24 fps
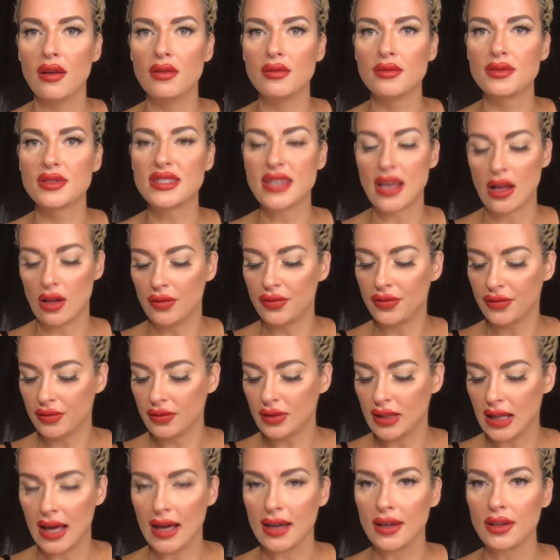self
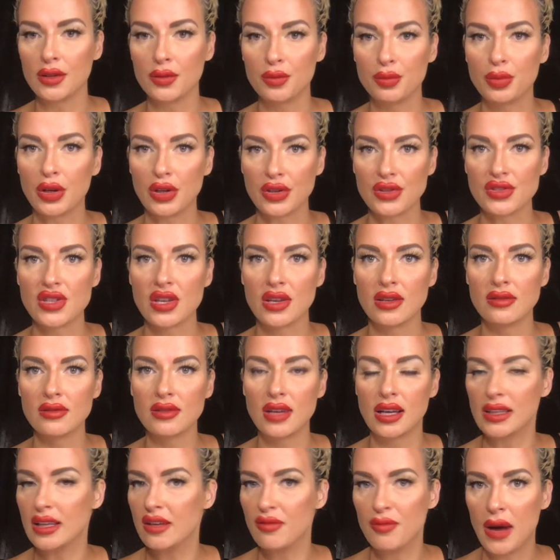leg person.
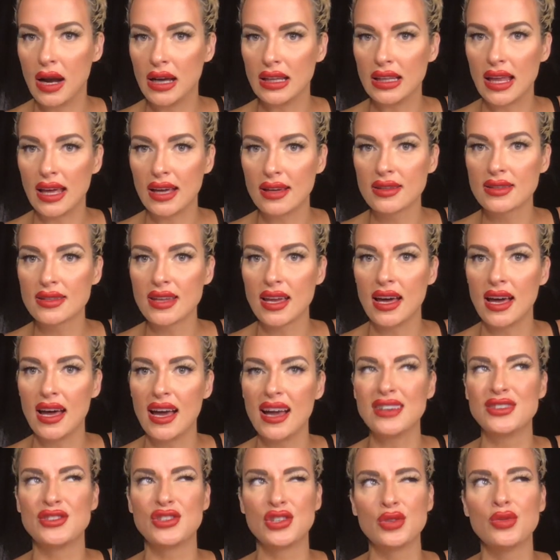I love my legs. I
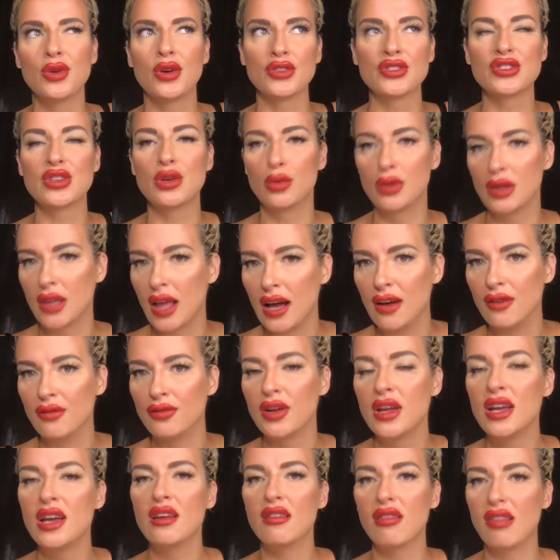do also love
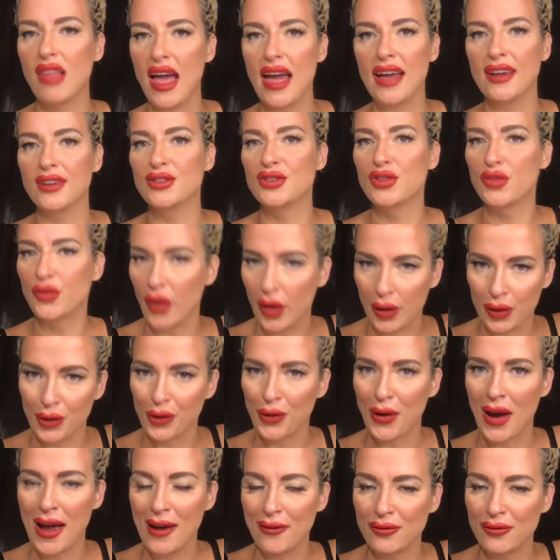legs
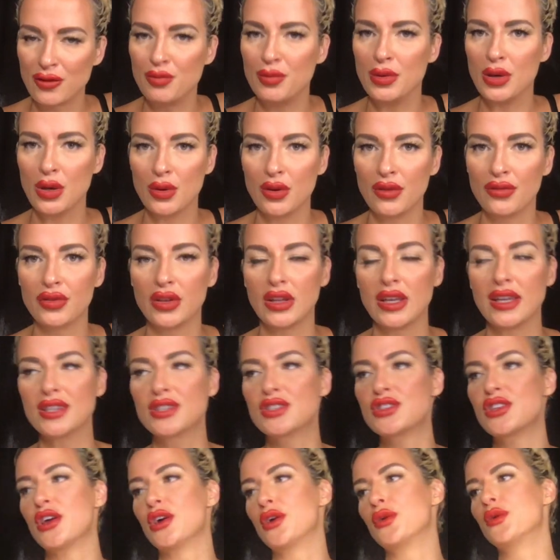photographed beautifully.
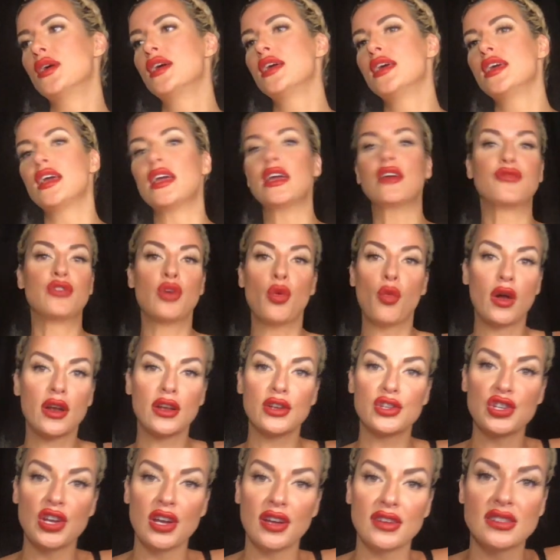So if you want to
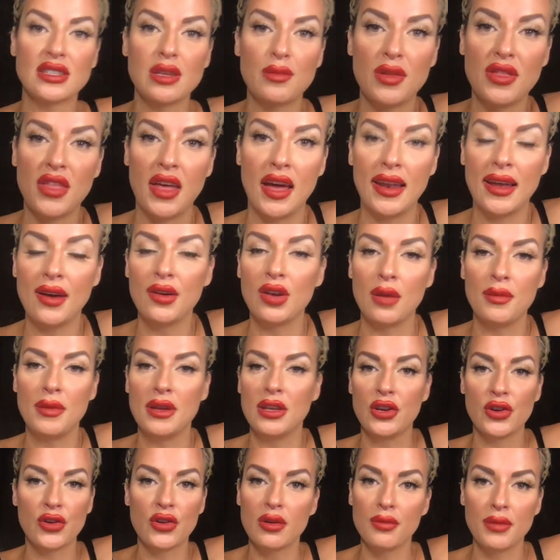check some of that out, I mean,
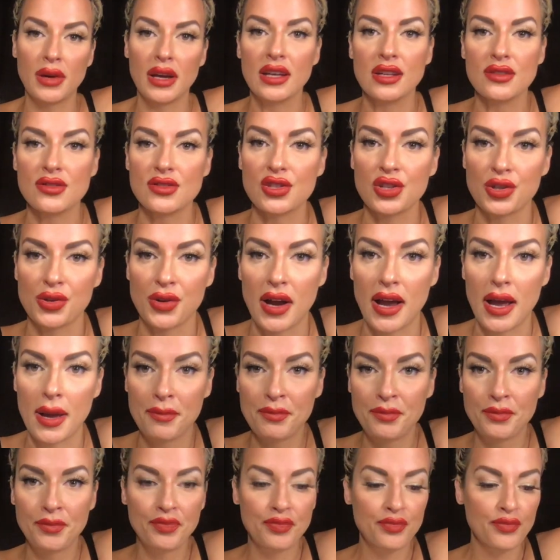you're on my Instagram.
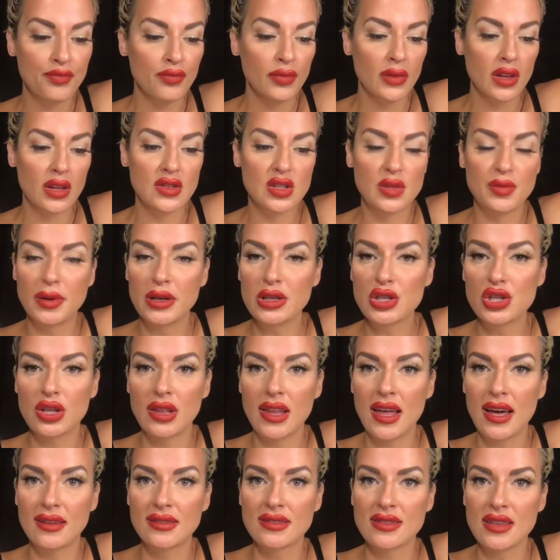There's a bunch of
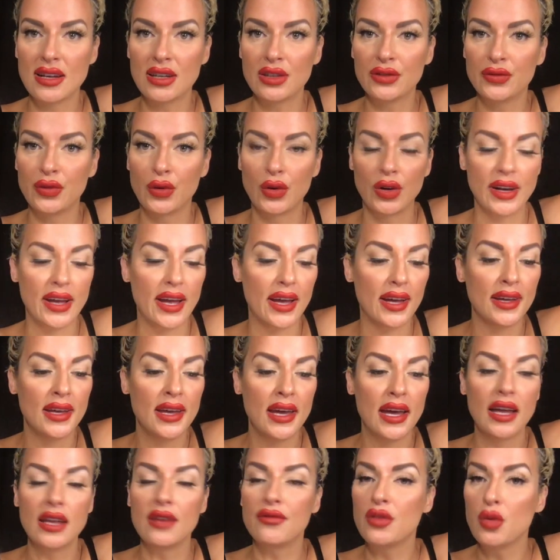legs there for you.
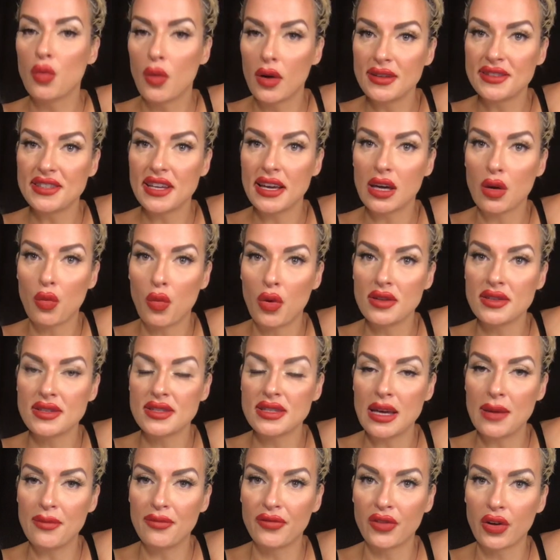And if you want to take it one
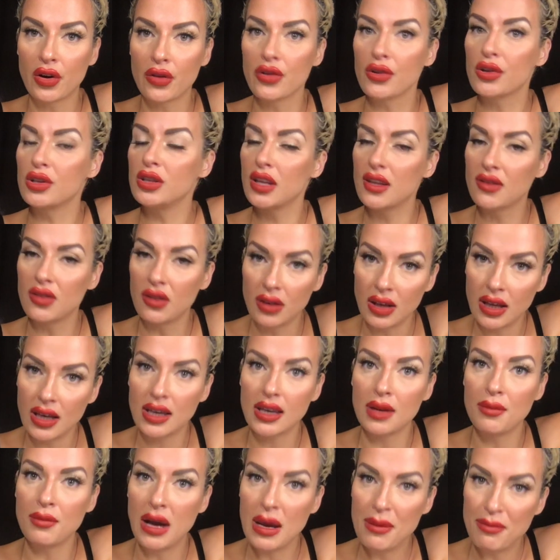step further, click the link
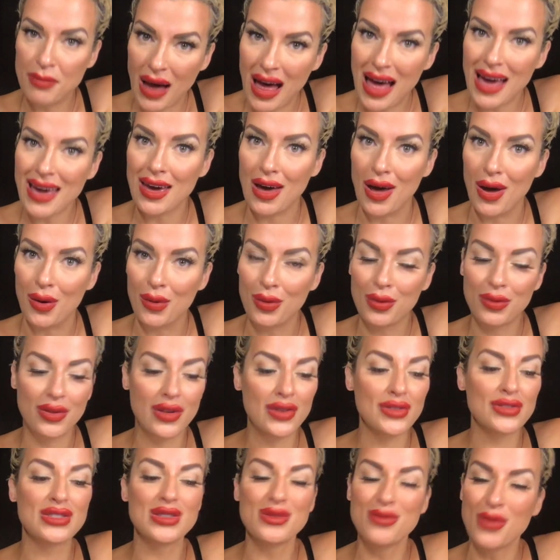in my bio.
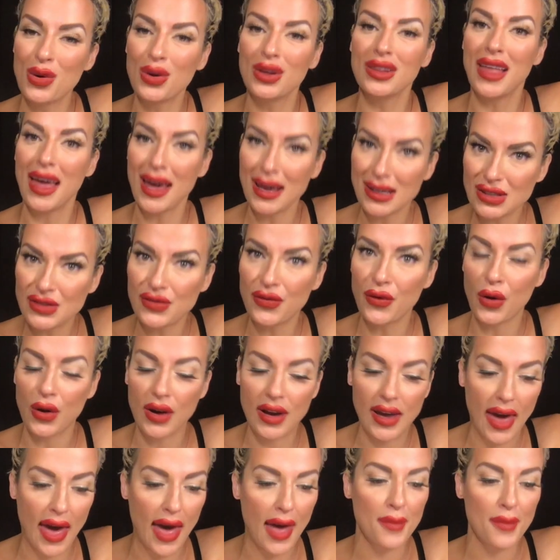There's some more legs for you.